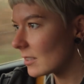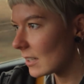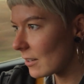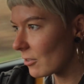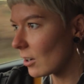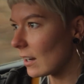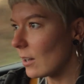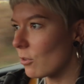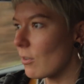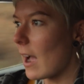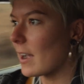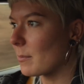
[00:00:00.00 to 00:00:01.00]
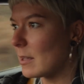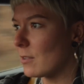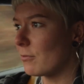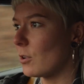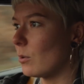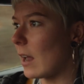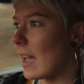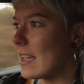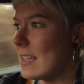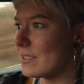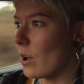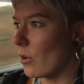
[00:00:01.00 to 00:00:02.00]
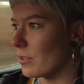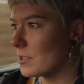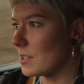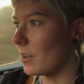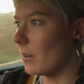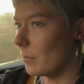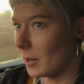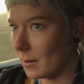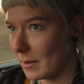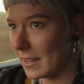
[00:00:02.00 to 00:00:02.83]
Give her a little rag. I mean the fuel light is on, so I'm going to be